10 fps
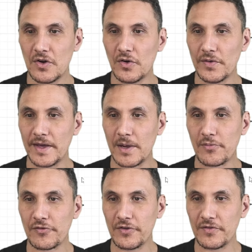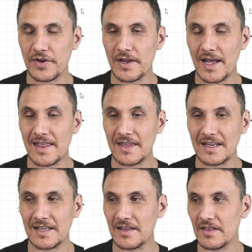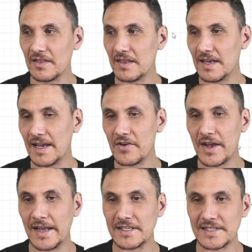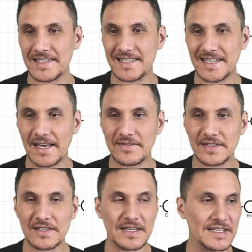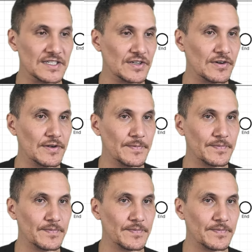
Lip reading: or they approve it and then the AI agent saves it in Jira.